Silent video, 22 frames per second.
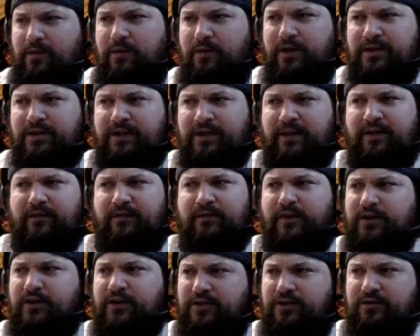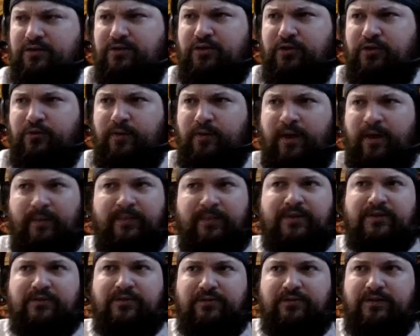Watched like the first two
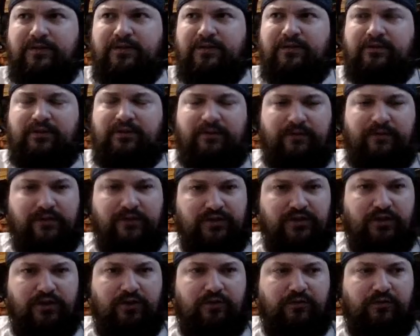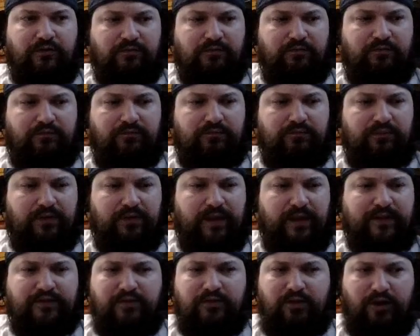episodes of the show
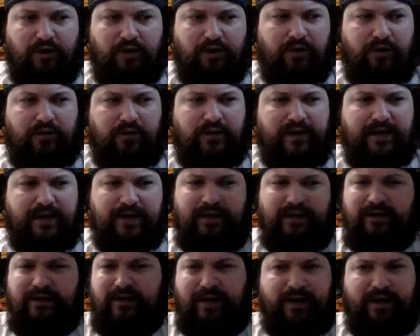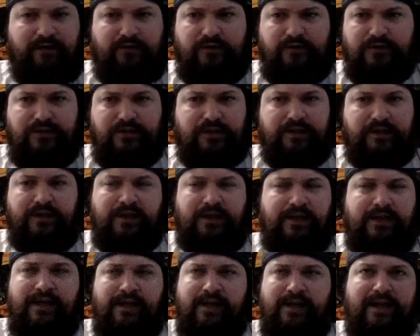not too long ago. Like, it hit an anniversary,
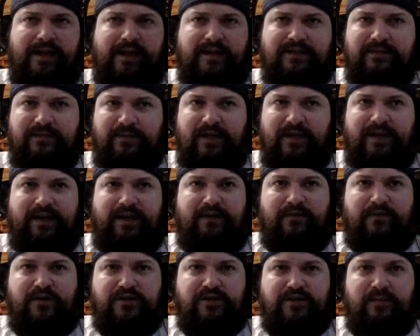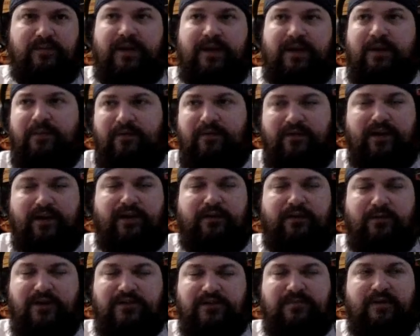hit some kind of anniversary. I'm like, I'm gonna
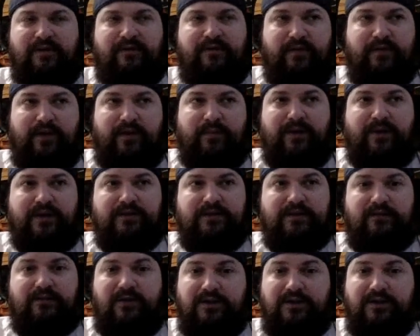finally watch Buffy the Vampire Slayer.